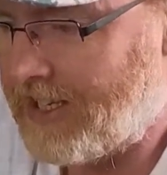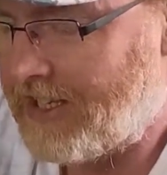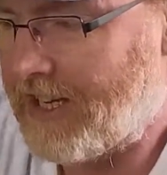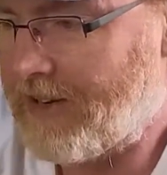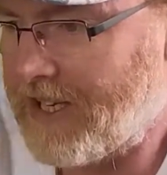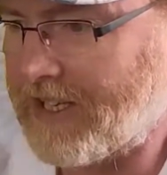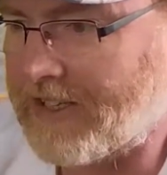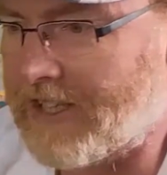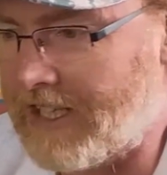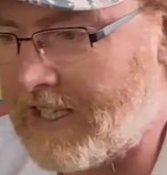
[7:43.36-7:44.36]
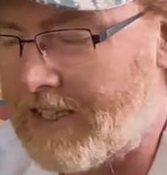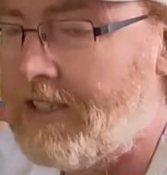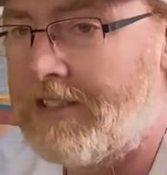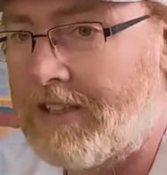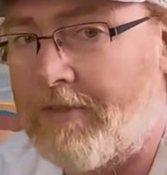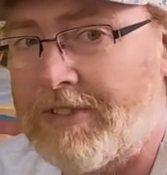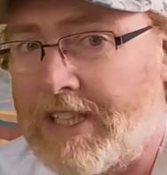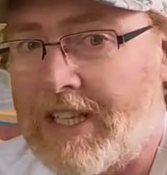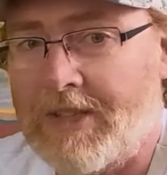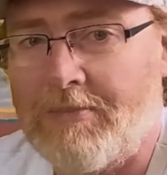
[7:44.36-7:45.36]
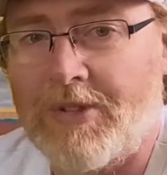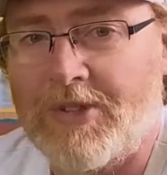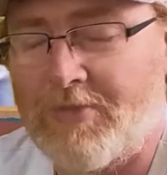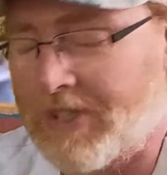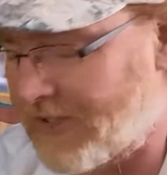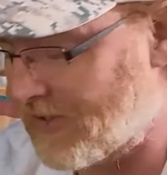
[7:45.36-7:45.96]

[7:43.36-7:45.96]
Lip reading: down here. He obviously liked Butlersbridge